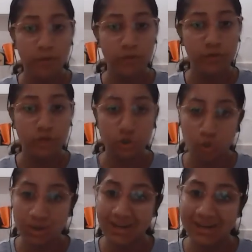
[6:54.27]
for the
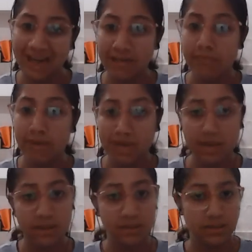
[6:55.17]
total time
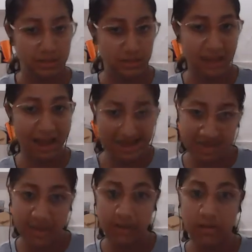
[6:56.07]
being
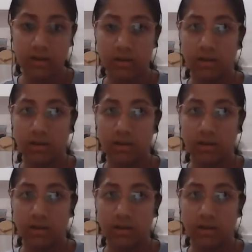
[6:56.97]
90